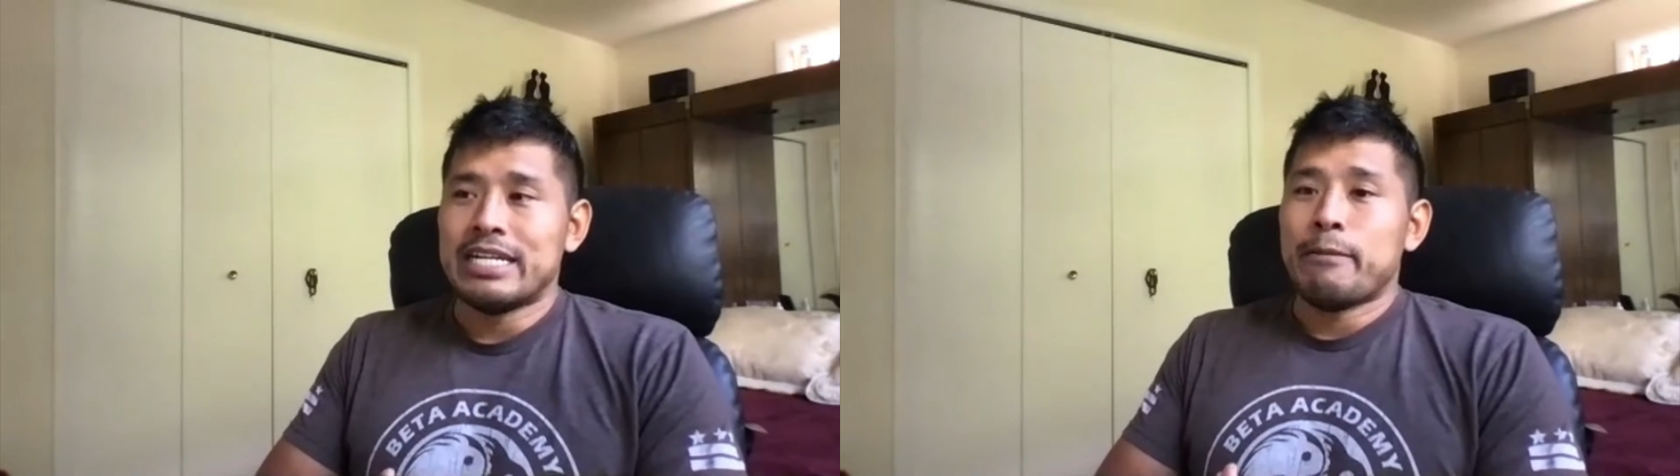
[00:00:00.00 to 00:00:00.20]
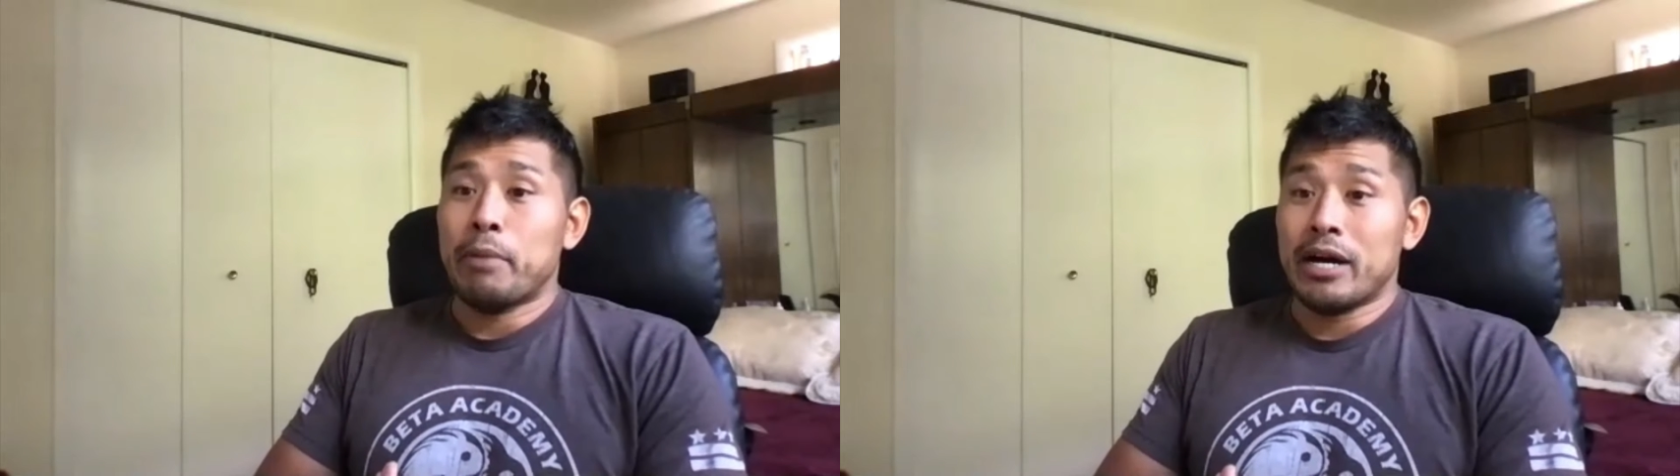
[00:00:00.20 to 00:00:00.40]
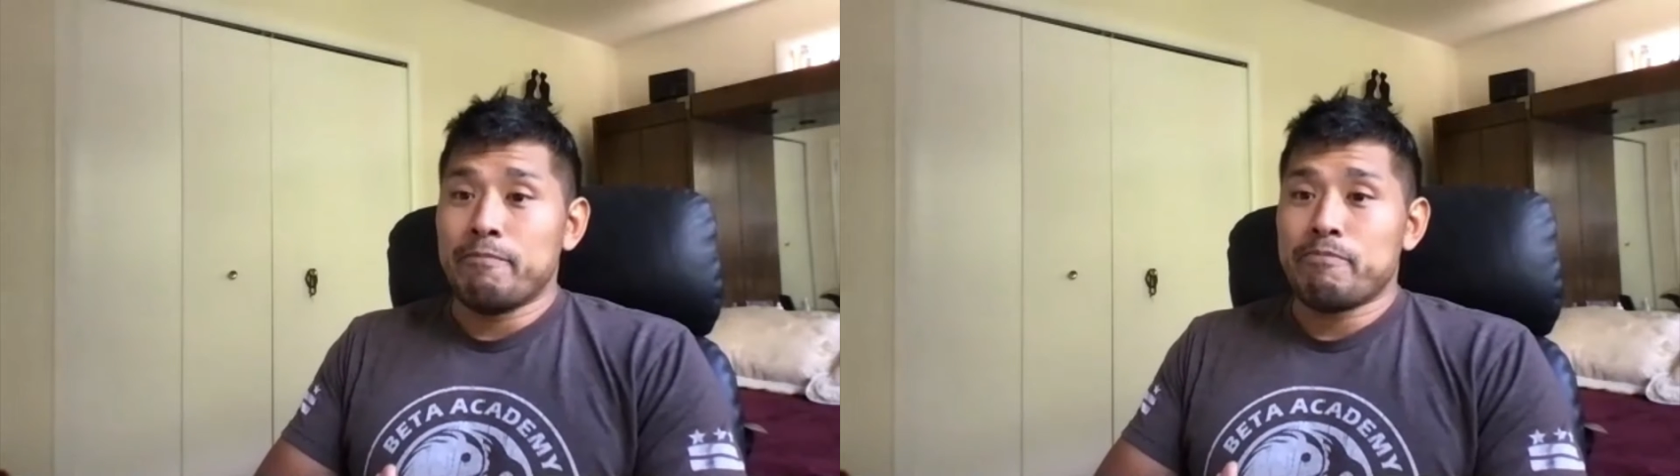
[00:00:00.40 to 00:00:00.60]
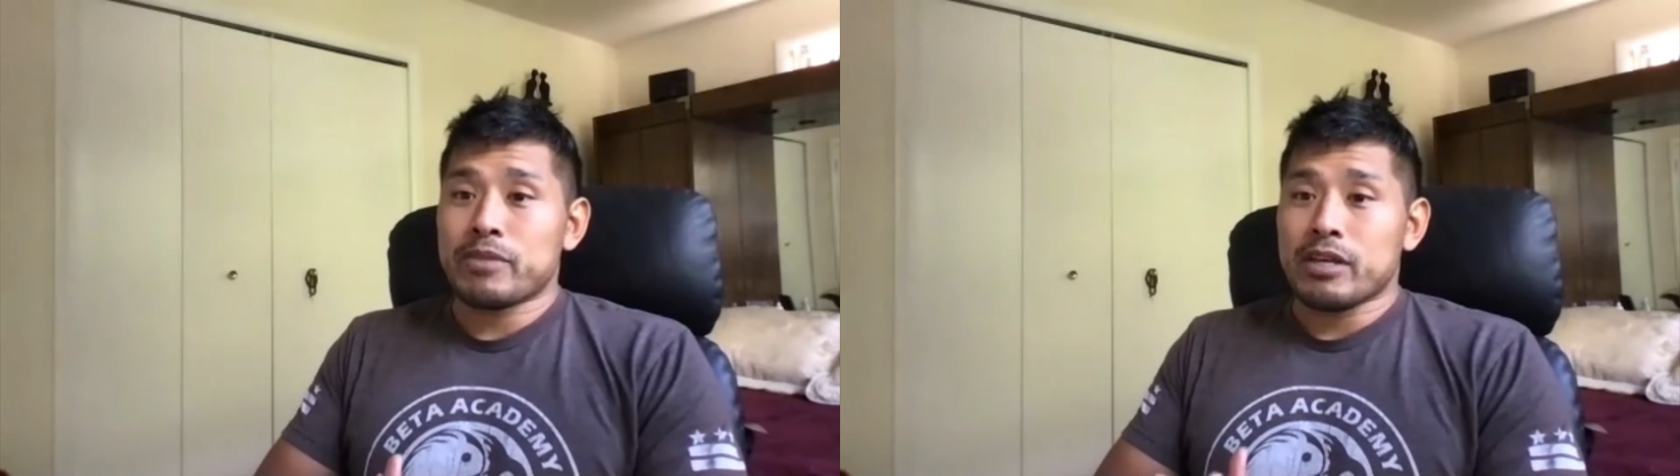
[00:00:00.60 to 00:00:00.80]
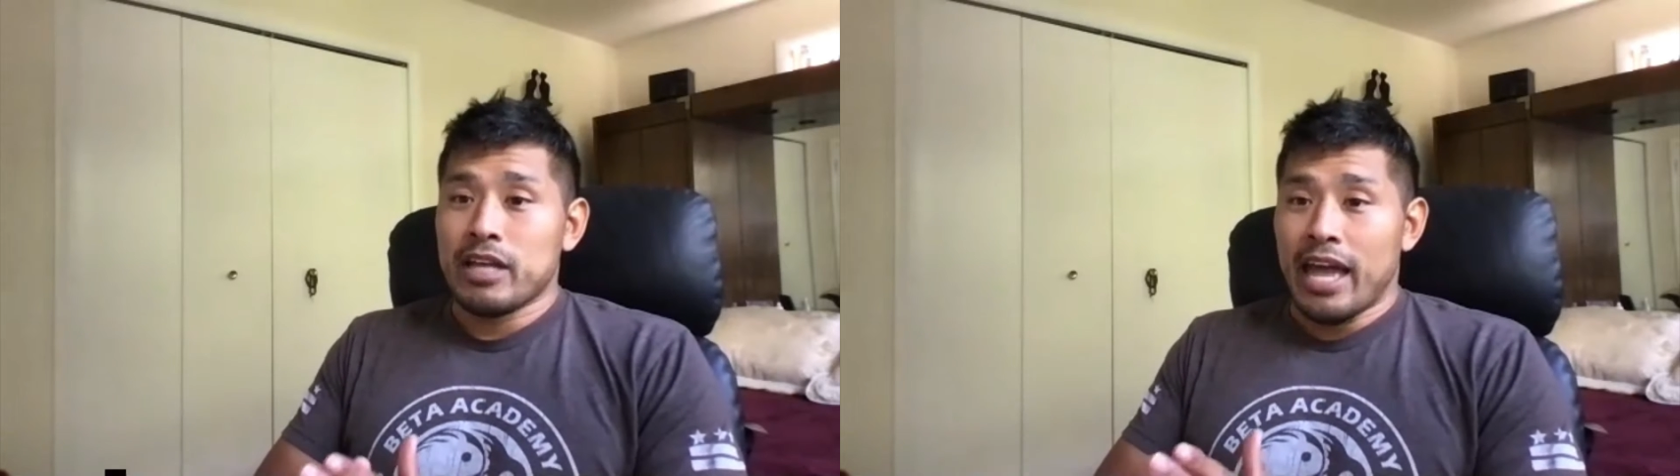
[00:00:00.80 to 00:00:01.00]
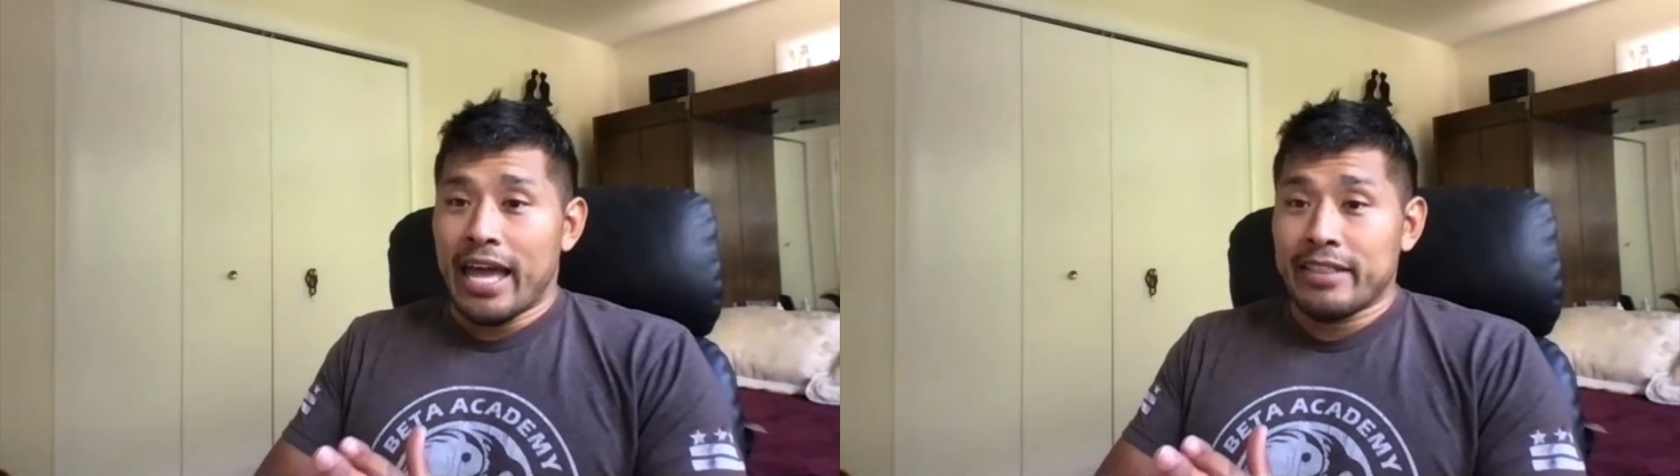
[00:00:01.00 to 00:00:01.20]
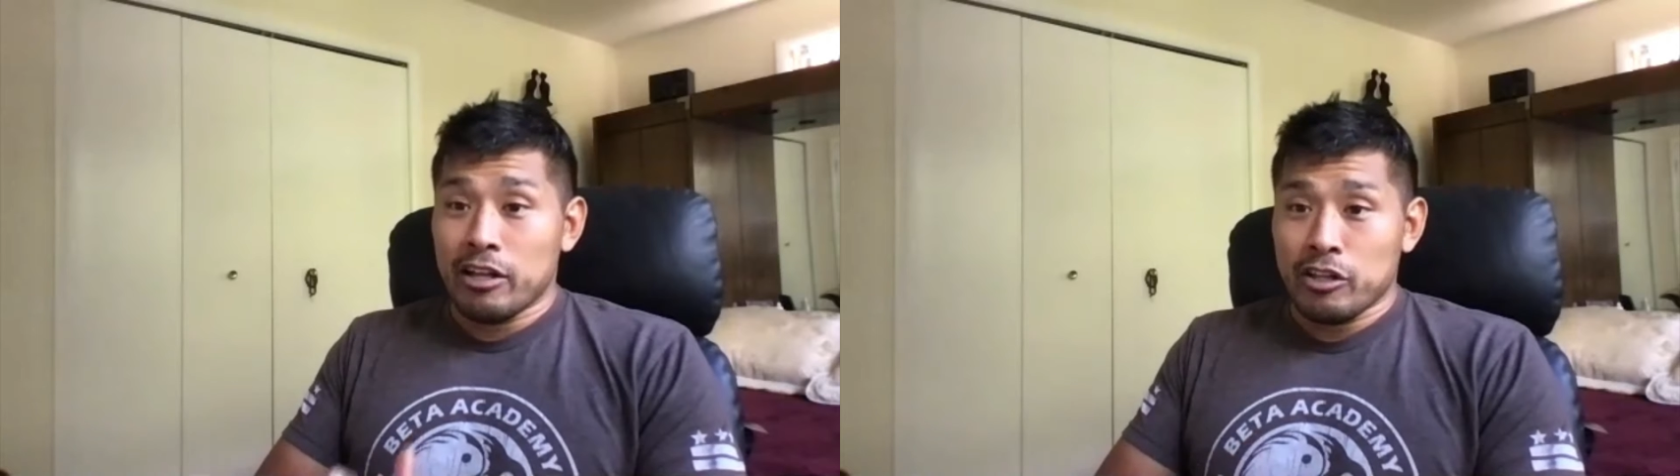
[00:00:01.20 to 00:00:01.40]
But the